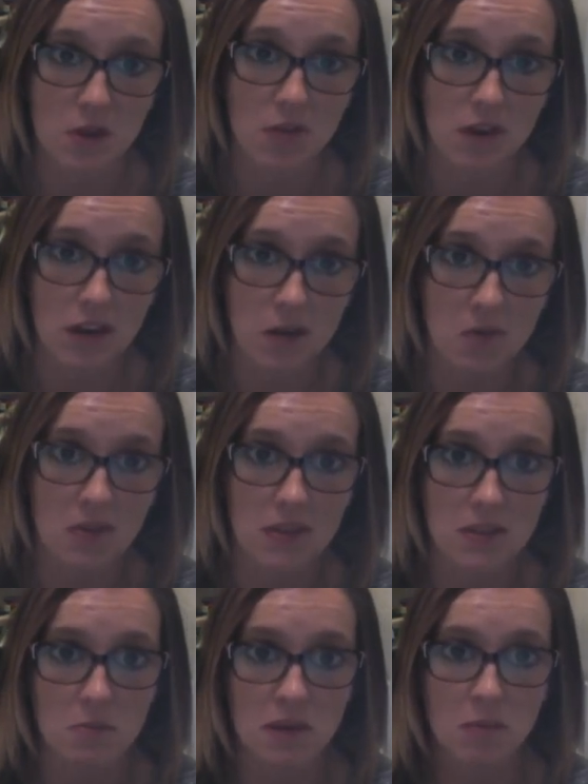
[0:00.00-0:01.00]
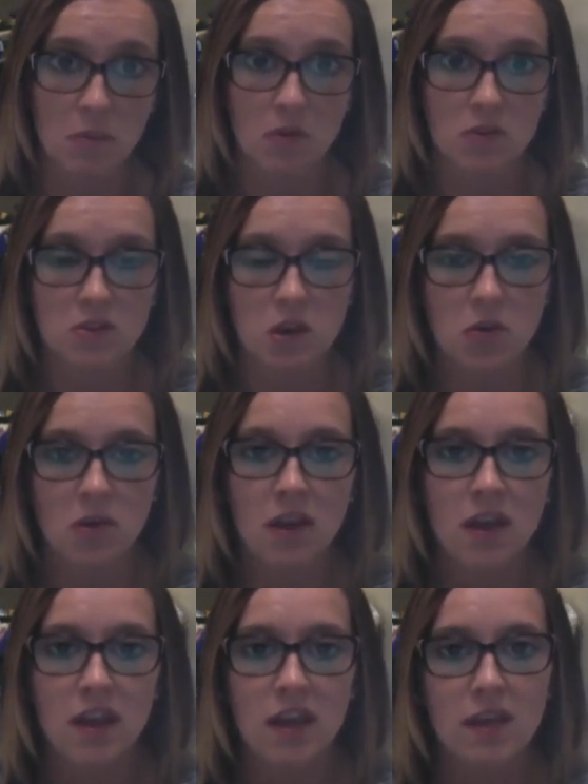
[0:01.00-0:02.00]
already with these people, so
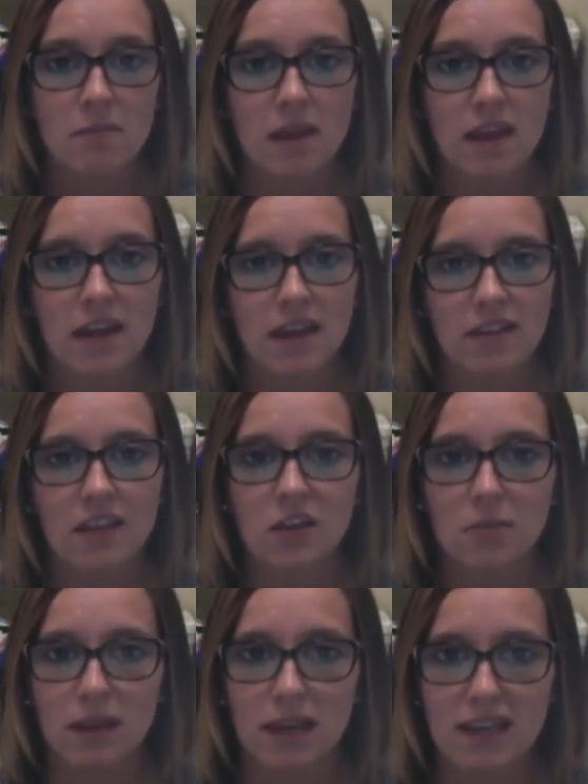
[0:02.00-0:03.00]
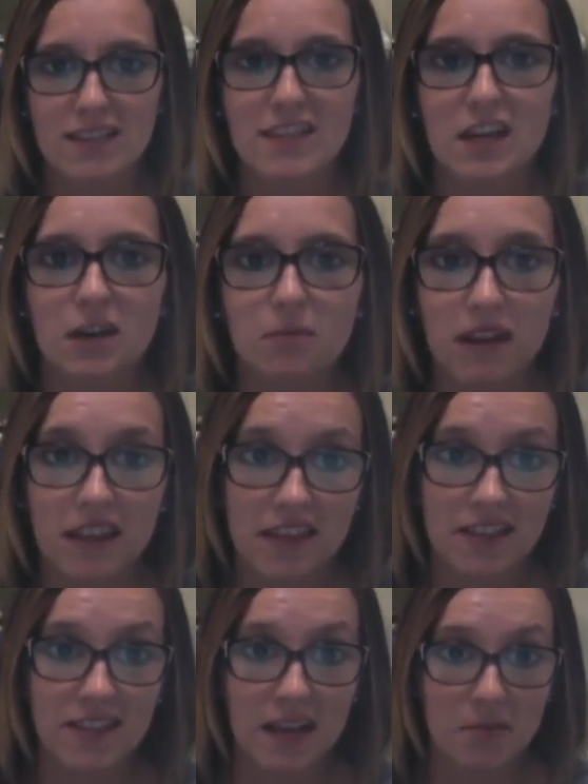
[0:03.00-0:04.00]
it made it a little bit easier, but at
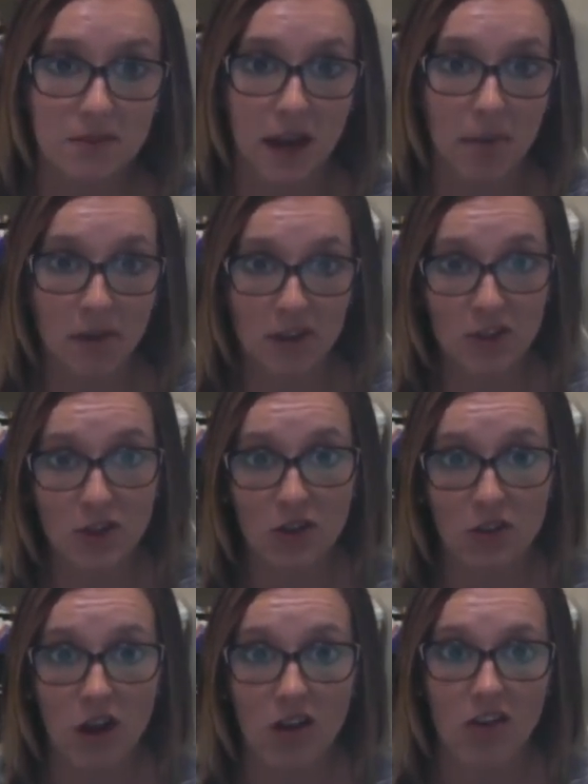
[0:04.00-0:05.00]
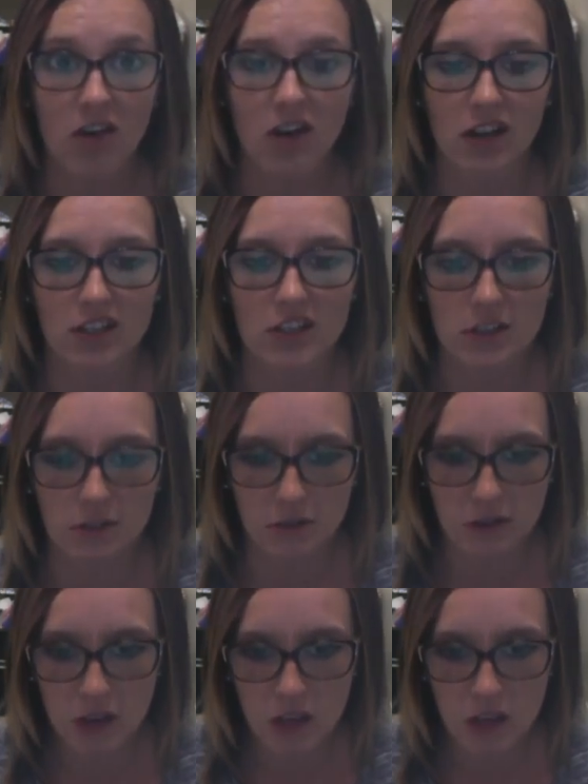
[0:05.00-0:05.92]
the same time, it took a lot longer too.